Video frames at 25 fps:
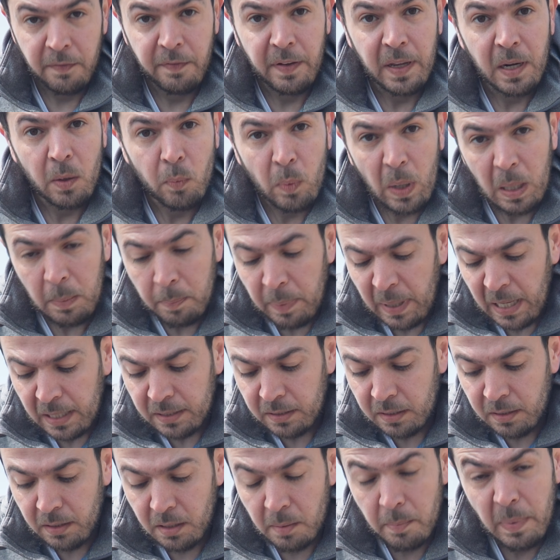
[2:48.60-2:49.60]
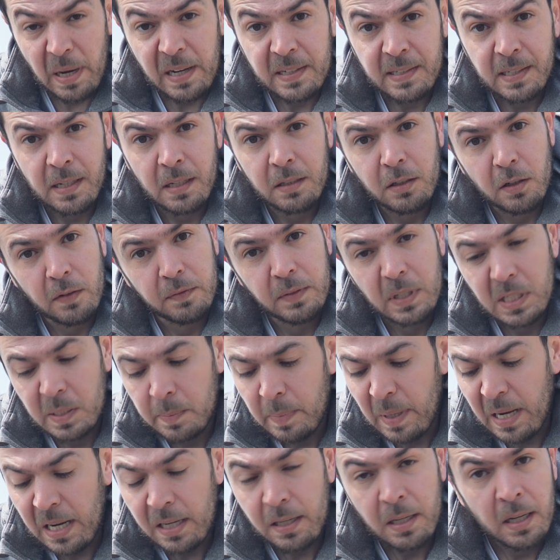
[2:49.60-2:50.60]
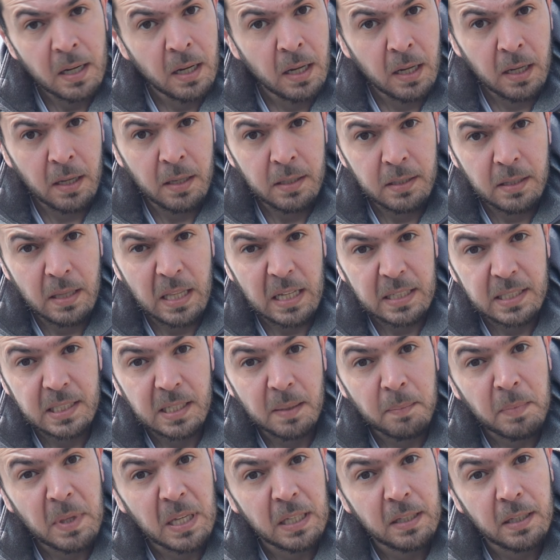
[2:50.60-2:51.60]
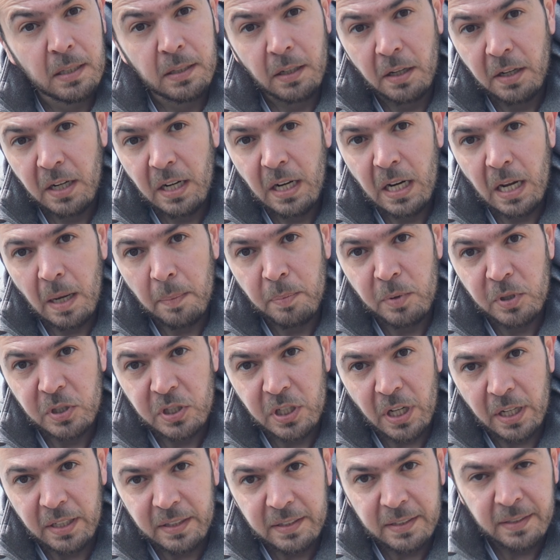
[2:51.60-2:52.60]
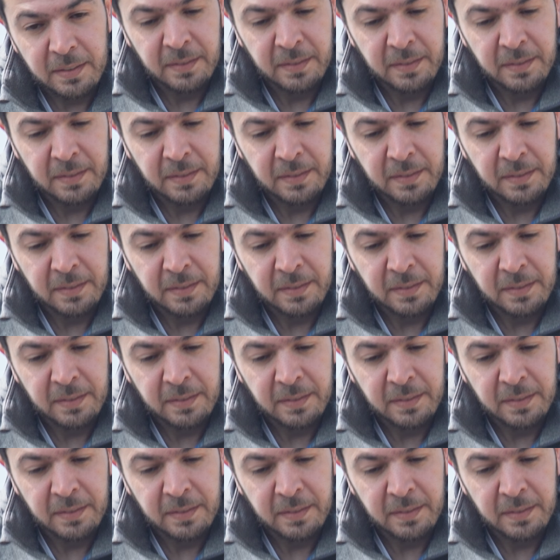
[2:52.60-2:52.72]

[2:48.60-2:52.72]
very well padded, the backside of this bag. That's something that I really appreciate.